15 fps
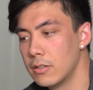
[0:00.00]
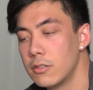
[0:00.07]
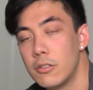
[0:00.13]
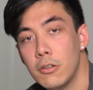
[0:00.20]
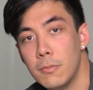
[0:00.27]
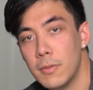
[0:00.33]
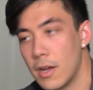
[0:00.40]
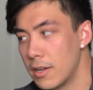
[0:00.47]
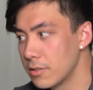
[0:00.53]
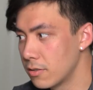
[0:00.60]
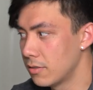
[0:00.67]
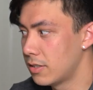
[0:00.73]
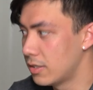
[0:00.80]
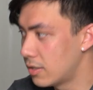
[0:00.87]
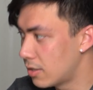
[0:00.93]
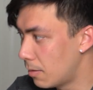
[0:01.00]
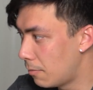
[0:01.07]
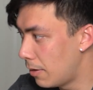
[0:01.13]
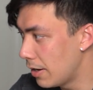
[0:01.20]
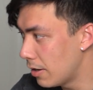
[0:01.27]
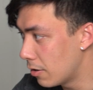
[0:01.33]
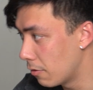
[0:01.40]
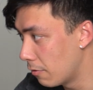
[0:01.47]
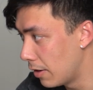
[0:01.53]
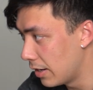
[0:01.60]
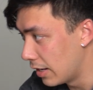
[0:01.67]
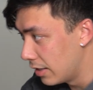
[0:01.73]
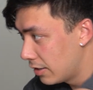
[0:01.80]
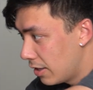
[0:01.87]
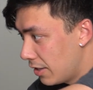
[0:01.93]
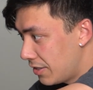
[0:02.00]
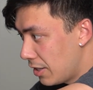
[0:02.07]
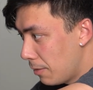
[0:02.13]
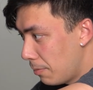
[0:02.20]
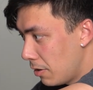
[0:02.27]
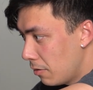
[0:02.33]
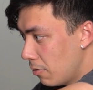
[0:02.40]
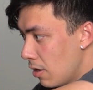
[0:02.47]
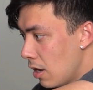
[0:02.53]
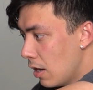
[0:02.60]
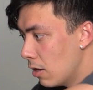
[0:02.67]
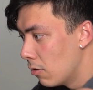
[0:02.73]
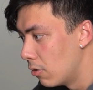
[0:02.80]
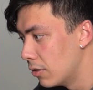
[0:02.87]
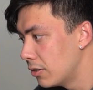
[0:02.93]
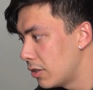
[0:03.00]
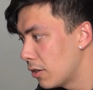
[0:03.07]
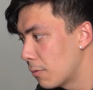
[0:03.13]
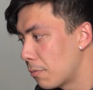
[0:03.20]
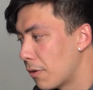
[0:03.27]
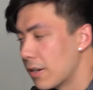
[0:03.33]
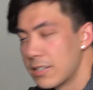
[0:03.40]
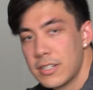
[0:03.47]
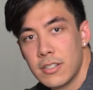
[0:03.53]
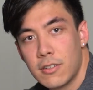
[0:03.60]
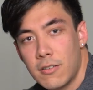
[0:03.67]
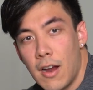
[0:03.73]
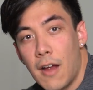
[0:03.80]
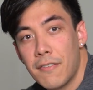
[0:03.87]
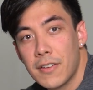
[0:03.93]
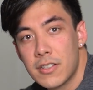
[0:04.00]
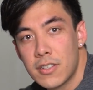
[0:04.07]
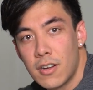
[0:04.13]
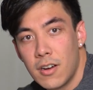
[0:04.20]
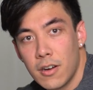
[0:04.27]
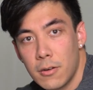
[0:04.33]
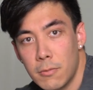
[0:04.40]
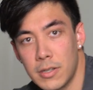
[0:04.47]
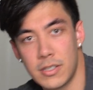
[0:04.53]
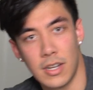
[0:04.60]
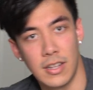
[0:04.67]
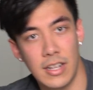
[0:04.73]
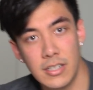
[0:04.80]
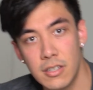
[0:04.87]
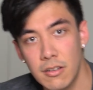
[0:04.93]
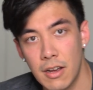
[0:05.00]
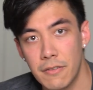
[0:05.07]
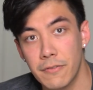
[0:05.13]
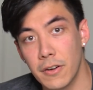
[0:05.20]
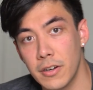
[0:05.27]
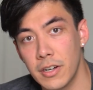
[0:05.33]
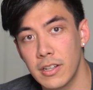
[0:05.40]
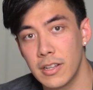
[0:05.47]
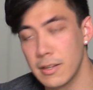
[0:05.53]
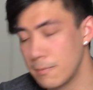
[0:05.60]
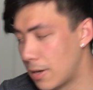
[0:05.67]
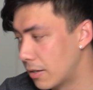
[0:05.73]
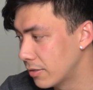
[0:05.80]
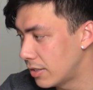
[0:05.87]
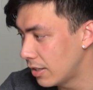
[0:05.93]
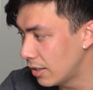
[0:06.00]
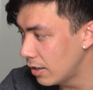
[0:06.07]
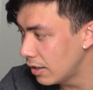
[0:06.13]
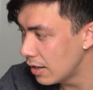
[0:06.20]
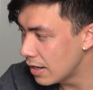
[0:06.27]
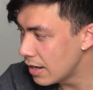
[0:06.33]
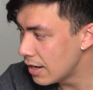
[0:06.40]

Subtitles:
tube nozzles in some way or running into the CPU onto your precious graphics card, which unless you have vertically mounted,